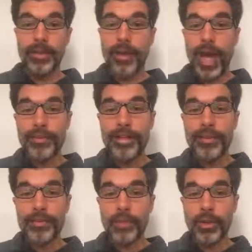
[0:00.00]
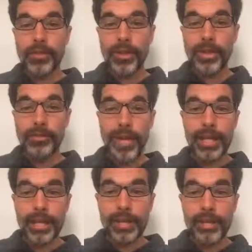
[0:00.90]
you know, having this sort of thing right
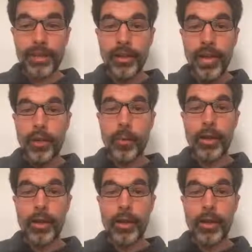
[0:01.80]
here where